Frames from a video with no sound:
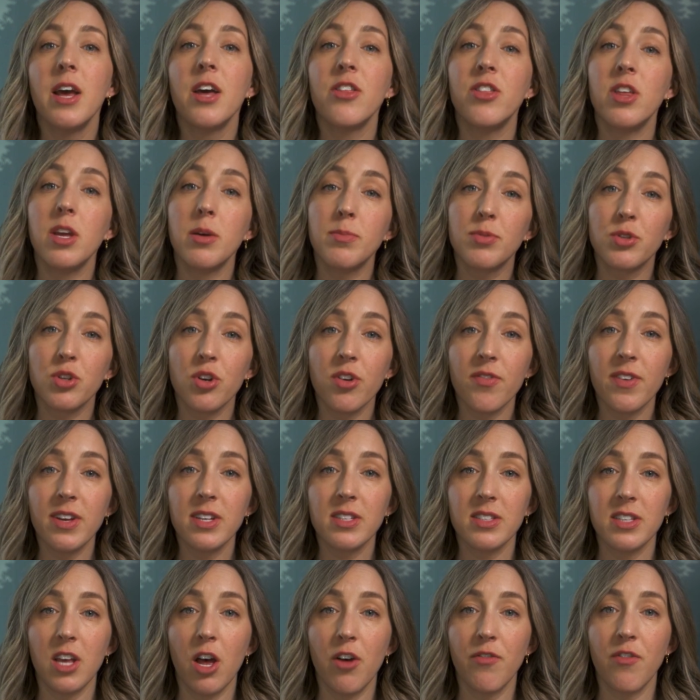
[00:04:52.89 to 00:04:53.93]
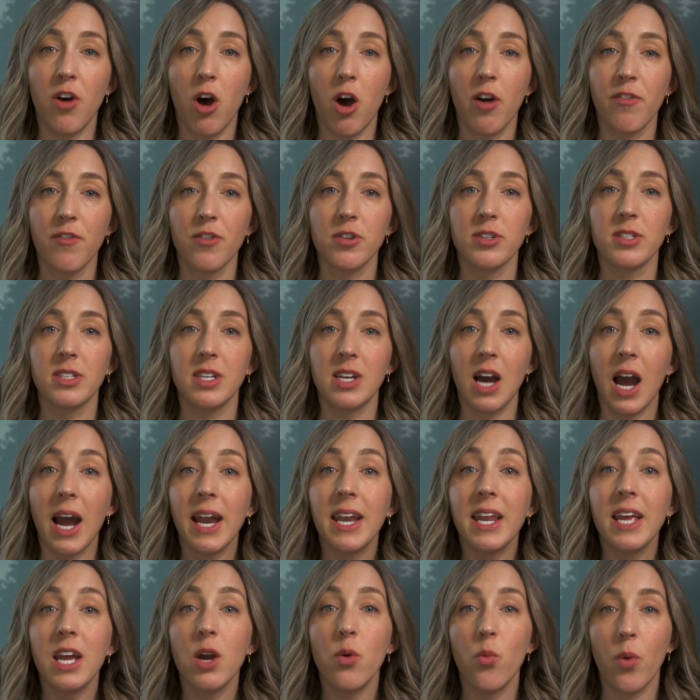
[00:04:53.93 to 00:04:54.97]
the observing self offers
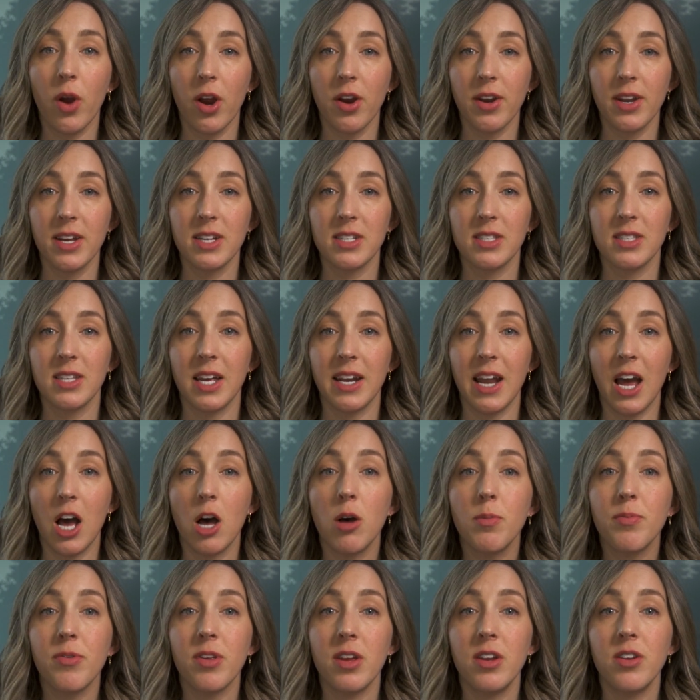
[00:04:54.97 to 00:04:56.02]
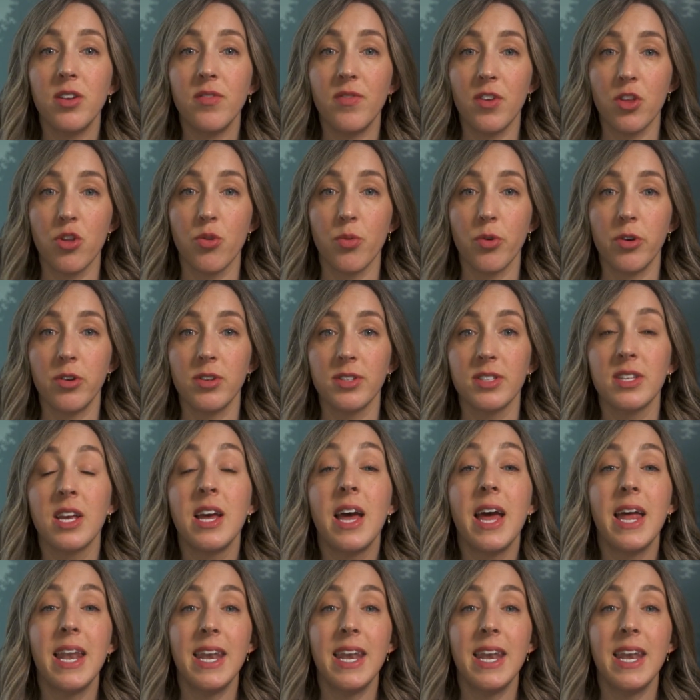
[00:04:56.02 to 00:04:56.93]
guiding awareness that helps individuals